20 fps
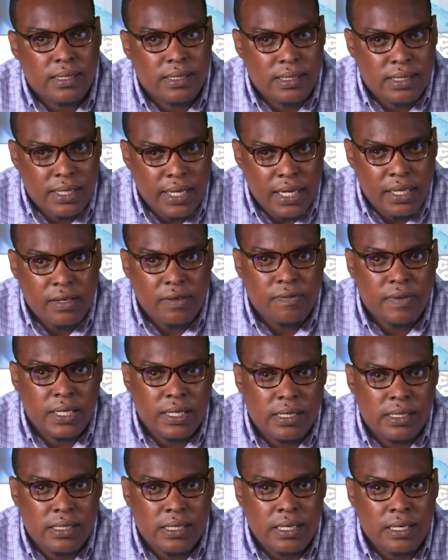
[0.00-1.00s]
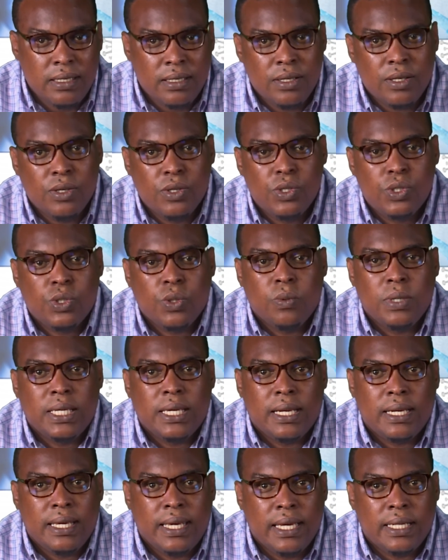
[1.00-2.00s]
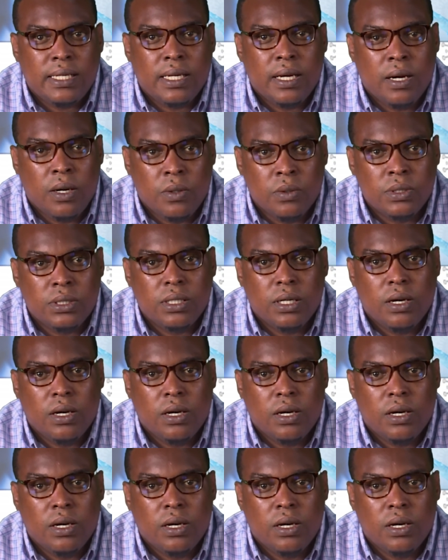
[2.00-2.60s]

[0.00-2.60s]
take the vaccine so we can get out